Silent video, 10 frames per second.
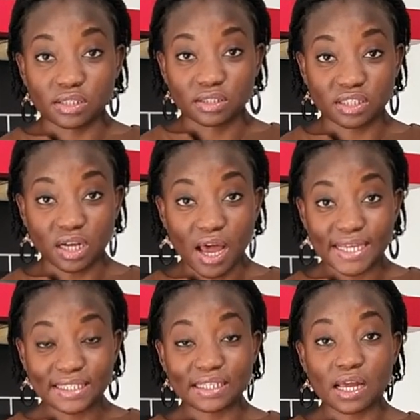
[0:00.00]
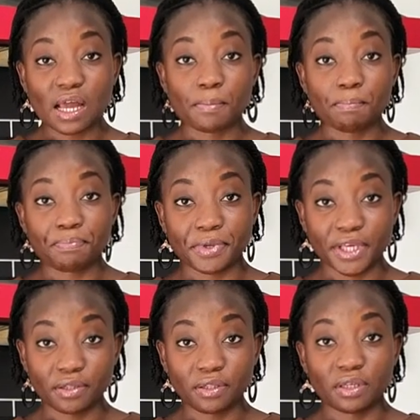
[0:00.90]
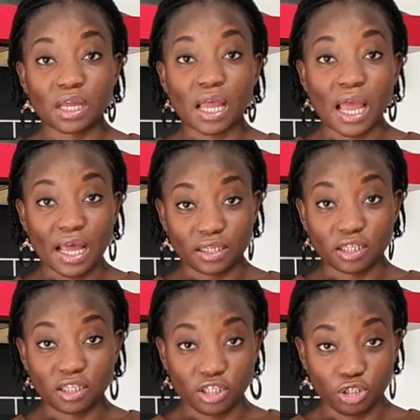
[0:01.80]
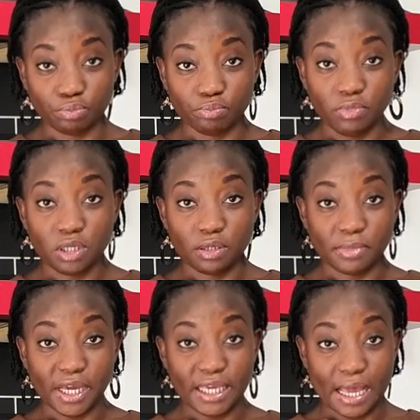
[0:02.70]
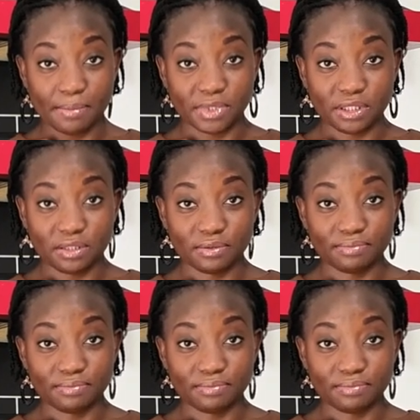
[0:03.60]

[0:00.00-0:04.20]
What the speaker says: slice, peel, and cube my yams.